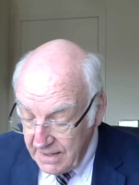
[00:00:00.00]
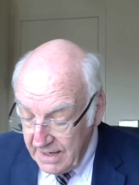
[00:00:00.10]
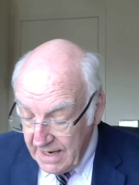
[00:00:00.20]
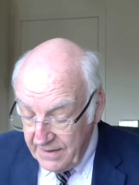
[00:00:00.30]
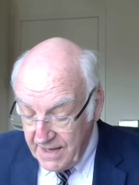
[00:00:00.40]

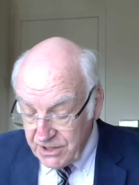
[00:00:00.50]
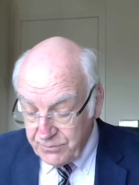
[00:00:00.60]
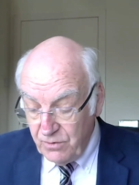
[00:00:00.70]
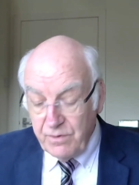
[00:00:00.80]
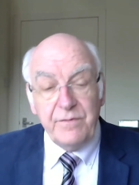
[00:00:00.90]
And that's
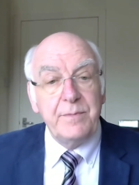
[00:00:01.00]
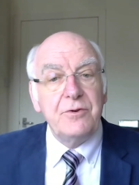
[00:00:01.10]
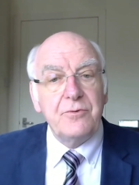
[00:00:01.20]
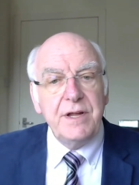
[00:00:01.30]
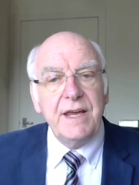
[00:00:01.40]
what we've been
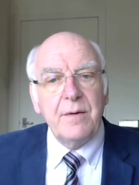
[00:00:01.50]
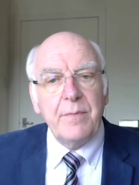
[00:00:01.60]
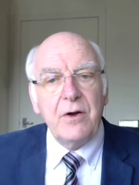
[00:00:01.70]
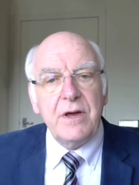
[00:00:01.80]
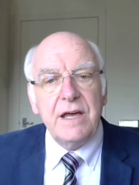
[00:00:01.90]
reading
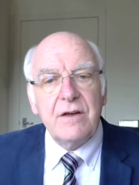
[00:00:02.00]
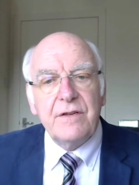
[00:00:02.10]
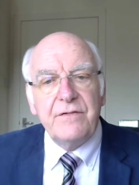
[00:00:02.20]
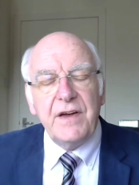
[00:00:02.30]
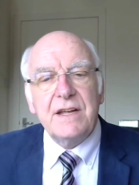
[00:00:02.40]
about here
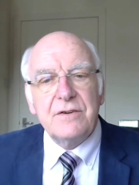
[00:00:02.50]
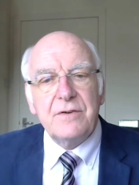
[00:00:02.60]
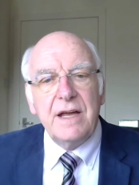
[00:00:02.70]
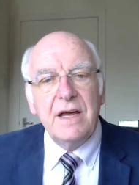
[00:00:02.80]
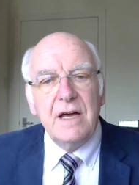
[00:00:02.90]
the
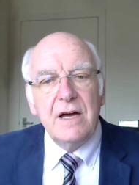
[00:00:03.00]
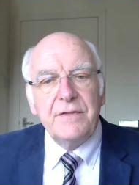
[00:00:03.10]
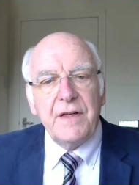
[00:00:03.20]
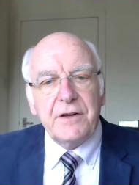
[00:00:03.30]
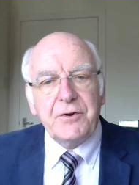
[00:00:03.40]
victory
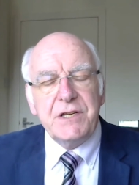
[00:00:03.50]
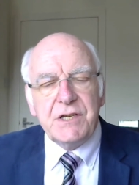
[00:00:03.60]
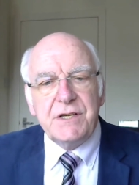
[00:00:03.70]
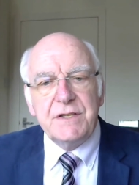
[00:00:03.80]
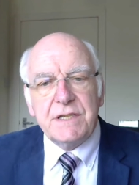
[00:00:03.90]
that
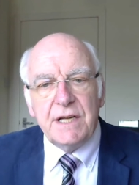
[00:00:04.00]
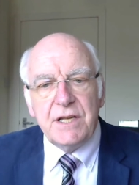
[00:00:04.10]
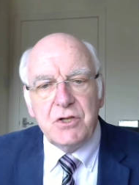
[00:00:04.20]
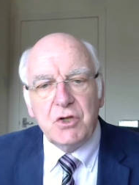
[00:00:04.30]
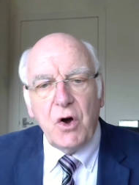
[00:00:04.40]
Christians can
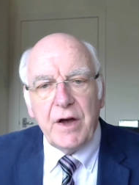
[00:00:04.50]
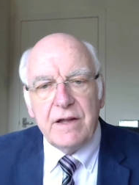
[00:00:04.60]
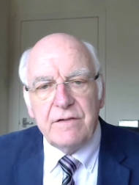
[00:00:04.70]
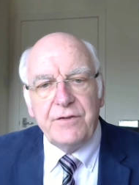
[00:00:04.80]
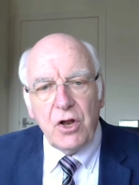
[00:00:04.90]
enjoy
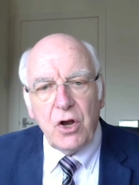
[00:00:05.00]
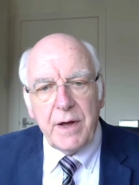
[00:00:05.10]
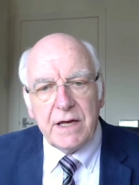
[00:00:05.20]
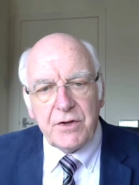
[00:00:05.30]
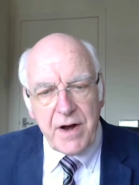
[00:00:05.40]
in
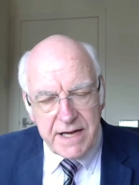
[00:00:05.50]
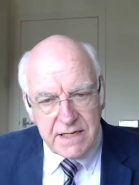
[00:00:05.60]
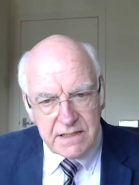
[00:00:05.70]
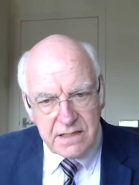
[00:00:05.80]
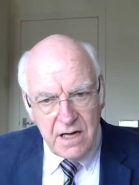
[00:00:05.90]
following
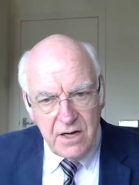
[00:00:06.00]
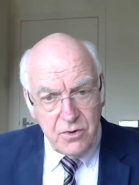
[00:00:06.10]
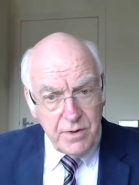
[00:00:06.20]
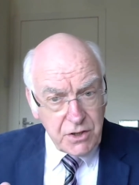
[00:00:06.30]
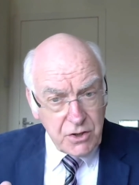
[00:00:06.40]
Christ,
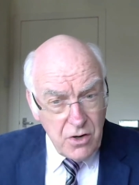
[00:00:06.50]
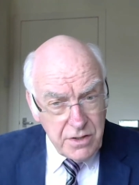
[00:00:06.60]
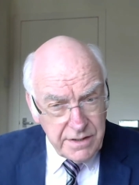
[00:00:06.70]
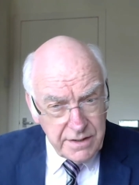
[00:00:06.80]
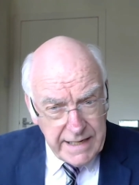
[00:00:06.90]
who has
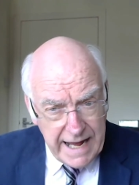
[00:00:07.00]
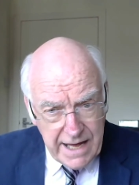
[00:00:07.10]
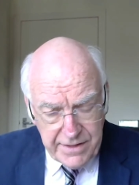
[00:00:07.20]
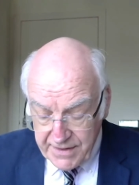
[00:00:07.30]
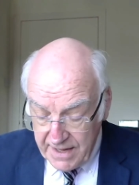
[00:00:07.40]
conquered
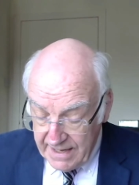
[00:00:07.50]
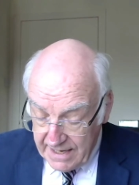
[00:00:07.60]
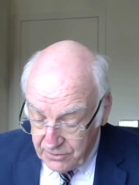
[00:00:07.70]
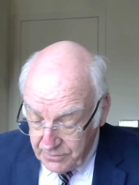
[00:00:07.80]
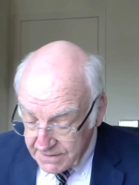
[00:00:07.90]
death
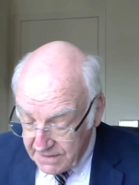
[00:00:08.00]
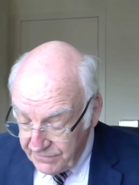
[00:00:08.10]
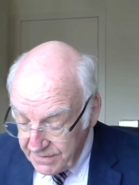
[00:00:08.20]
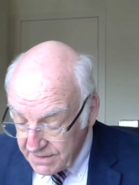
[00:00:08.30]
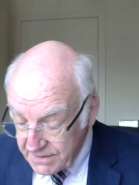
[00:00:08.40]
and who has
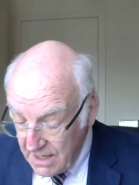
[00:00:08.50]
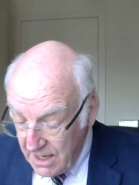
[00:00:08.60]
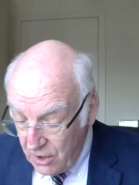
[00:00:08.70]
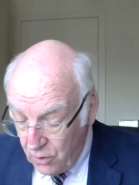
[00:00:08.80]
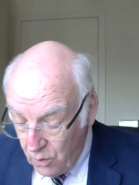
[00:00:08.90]
given us
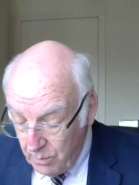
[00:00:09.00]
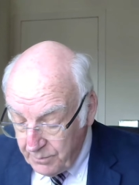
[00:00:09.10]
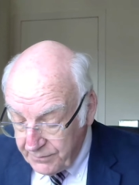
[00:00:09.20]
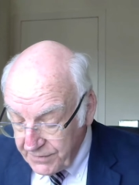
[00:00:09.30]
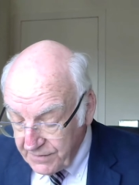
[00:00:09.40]
a hope
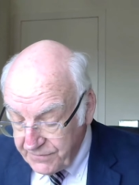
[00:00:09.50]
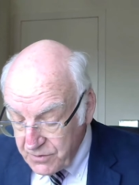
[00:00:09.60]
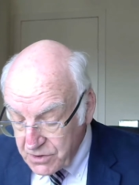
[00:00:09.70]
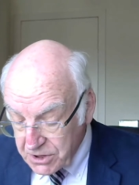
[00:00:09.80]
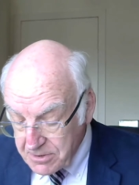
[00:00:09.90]
for the
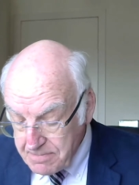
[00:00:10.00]
future.